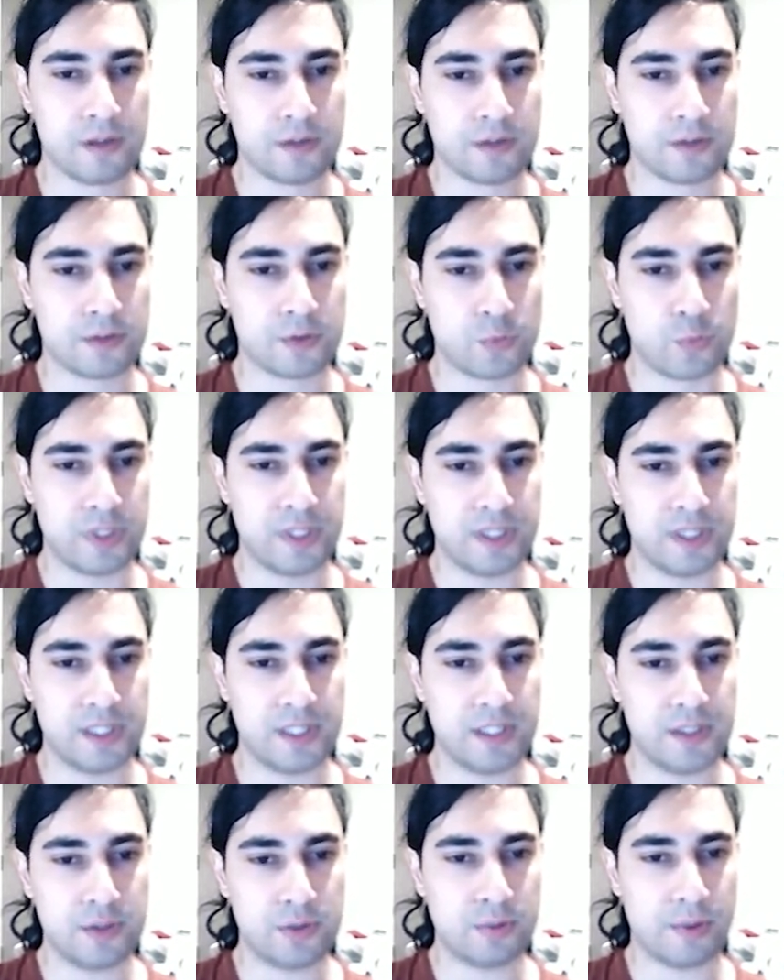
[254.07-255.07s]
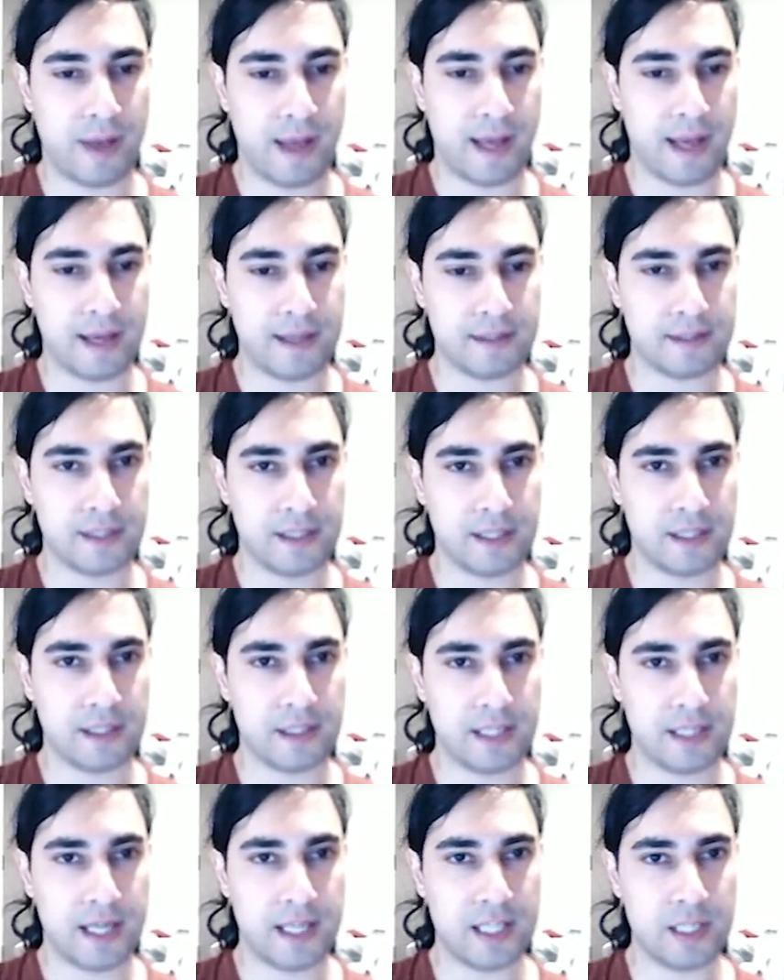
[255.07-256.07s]
So we need to add a
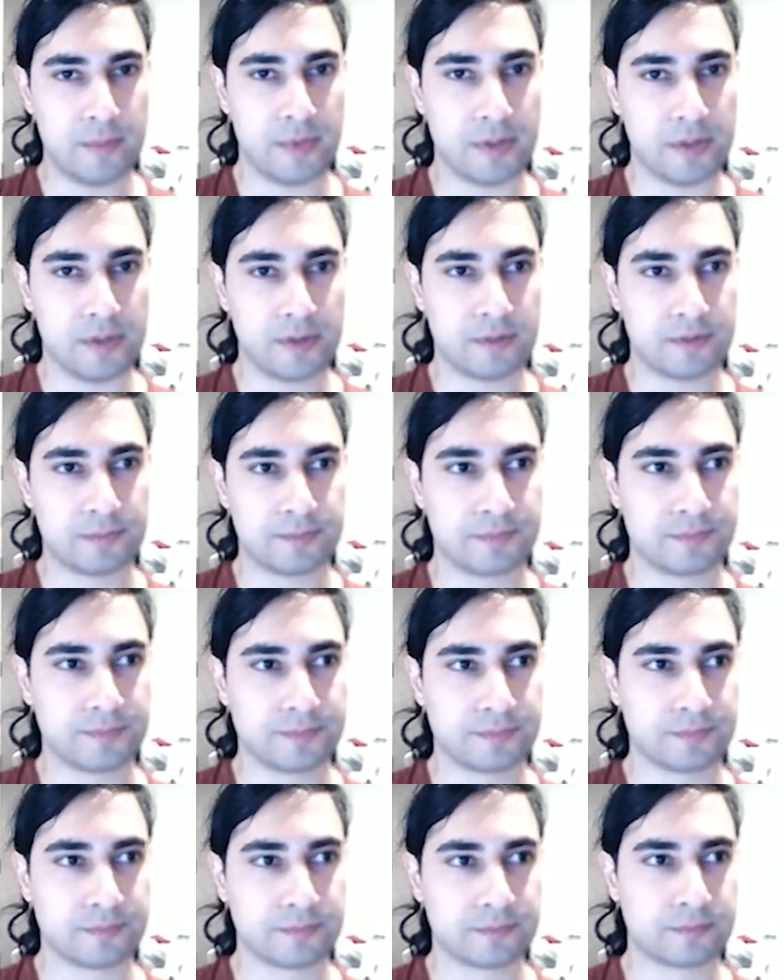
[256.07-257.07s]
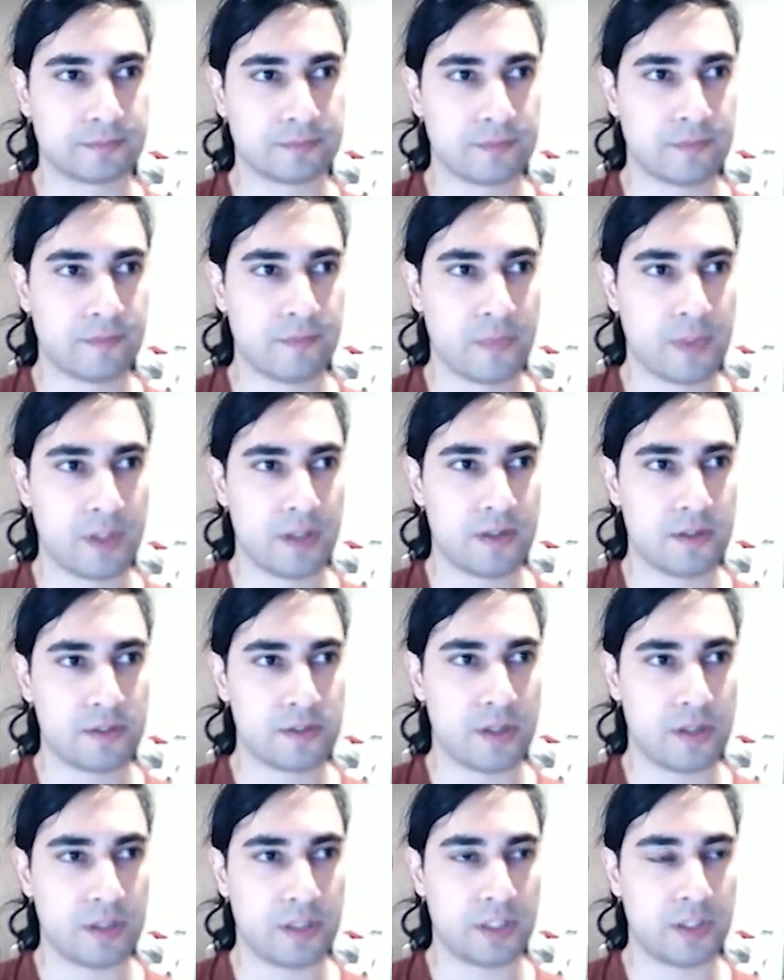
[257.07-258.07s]
label.
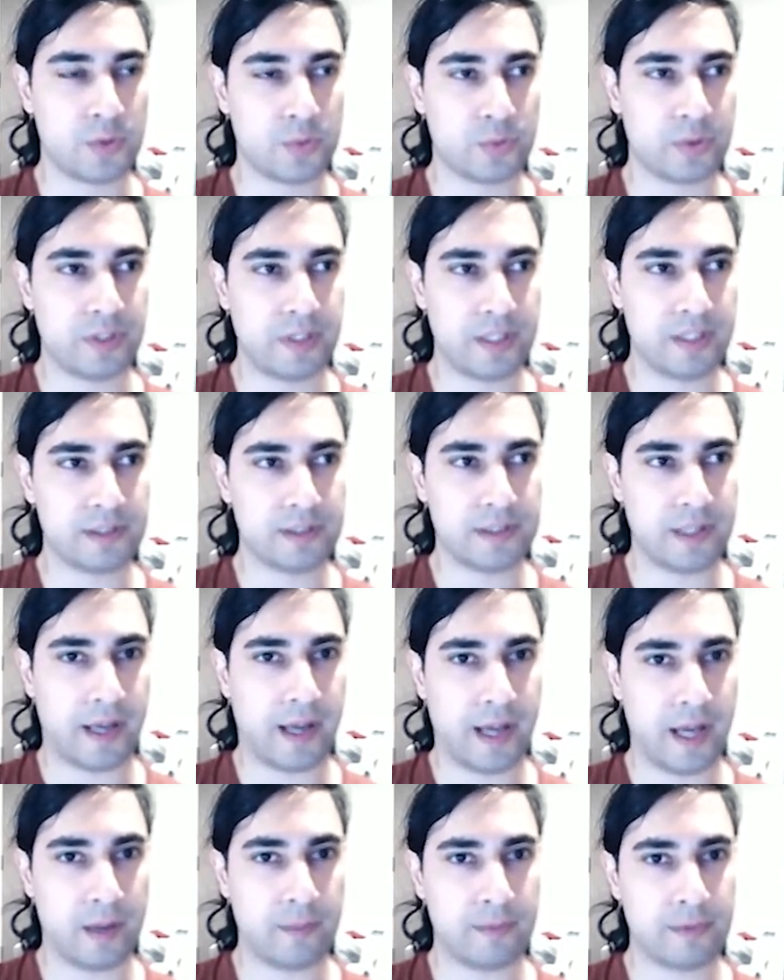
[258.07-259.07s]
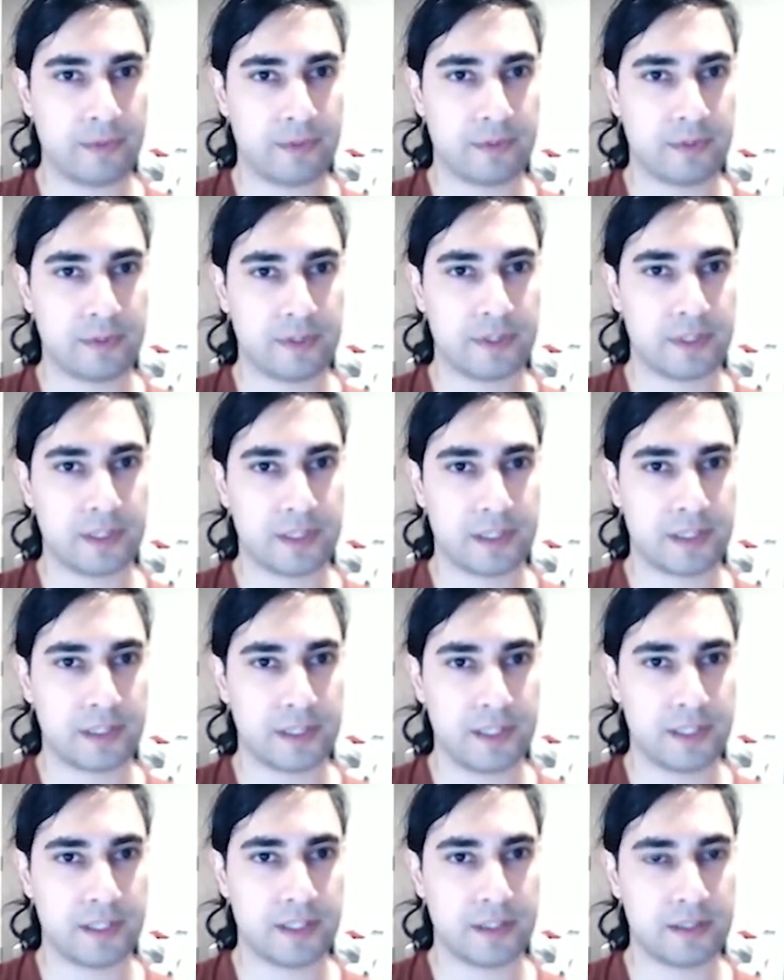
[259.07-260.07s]
So on the create tab,
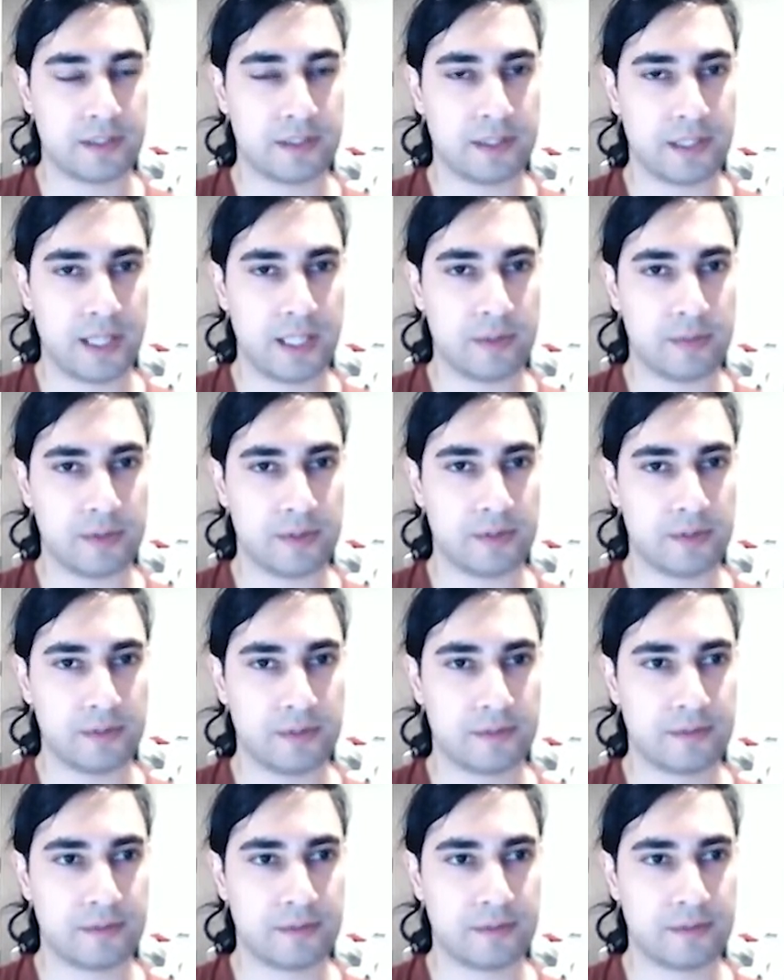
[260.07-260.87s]
click on the label,